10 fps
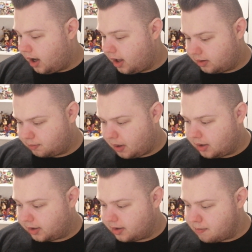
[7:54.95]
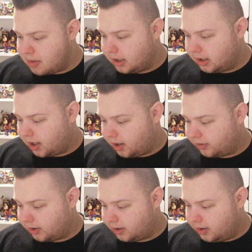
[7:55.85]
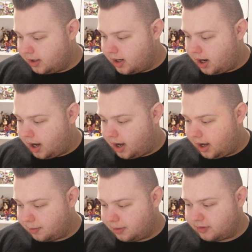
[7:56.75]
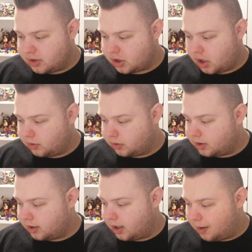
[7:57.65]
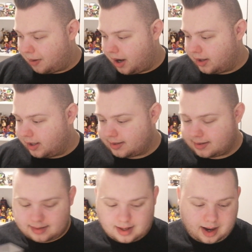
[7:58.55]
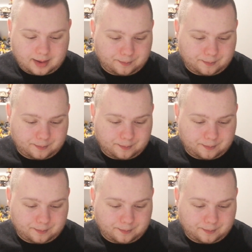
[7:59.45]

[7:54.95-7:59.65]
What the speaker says: Apparently the Miller cover had a bit of a joke about this.